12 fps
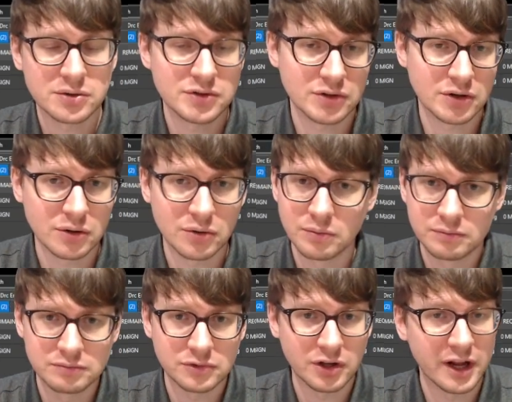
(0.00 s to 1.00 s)
so
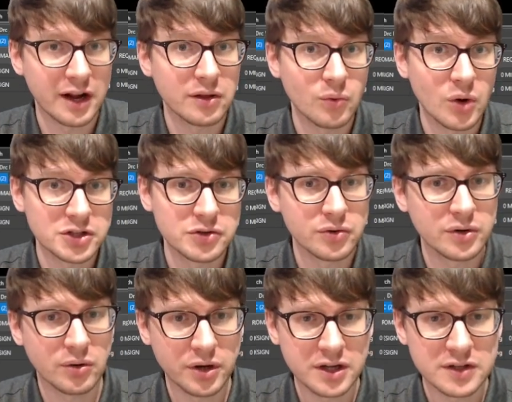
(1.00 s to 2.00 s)
you can either watch through it
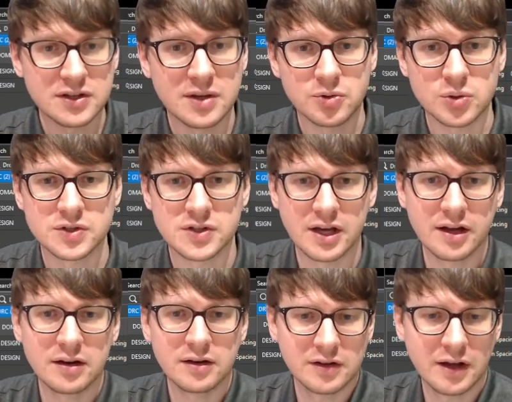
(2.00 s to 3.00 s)
or you can skip towards the
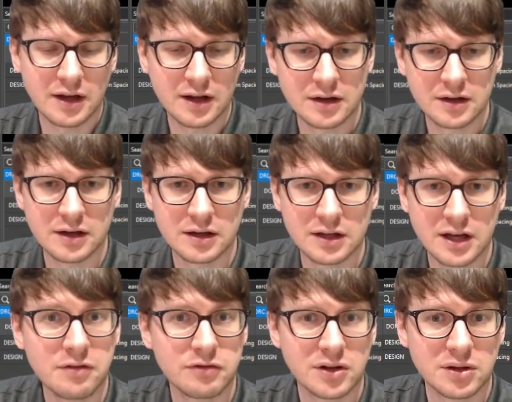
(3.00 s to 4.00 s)
end and,
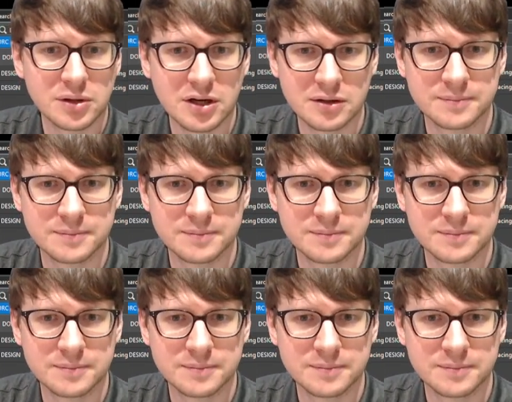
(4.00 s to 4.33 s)
follow along.